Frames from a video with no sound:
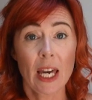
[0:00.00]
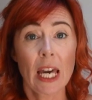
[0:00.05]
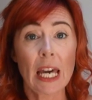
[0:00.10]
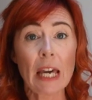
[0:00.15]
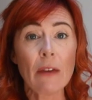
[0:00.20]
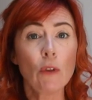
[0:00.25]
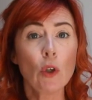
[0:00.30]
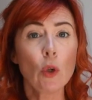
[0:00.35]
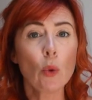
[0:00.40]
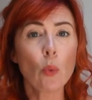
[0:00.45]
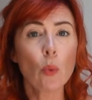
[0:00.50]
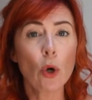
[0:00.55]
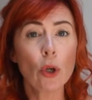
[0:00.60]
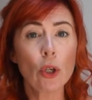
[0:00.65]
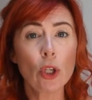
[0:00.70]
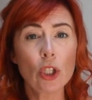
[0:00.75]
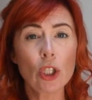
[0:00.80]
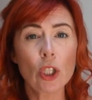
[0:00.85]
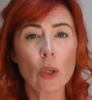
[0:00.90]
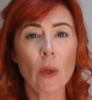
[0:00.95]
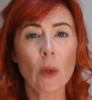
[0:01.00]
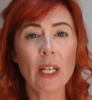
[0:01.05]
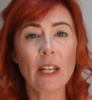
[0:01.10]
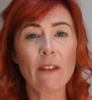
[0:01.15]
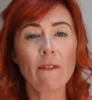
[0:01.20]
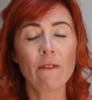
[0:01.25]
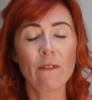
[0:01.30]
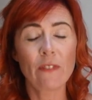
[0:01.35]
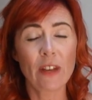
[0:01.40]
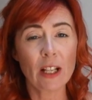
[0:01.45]
If you want to do any
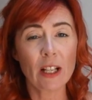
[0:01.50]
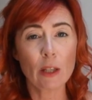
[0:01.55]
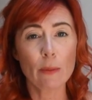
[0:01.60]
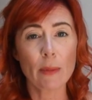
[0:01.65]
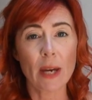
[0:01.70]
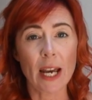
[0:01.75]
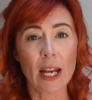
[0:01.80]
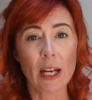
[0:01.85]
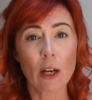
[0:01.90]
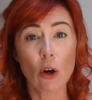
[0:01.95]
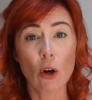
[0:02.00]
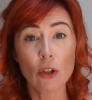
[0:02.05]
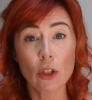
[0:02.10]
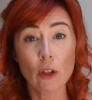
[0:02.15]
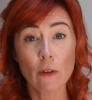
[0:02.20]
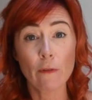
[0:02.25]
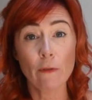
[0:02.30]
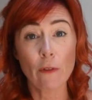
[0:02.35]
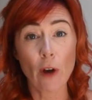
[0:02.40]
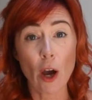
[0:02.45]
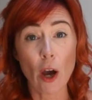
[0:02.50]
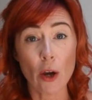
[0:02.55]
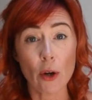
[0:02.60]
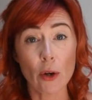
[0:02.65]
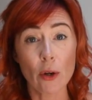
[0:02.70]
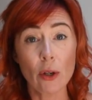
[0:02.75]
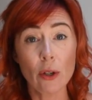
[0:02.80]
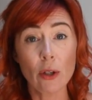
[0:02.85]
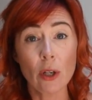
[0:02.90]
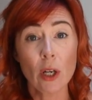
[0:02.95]
filming on your
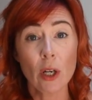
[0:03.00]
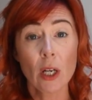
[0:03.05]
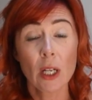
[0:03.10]
phone,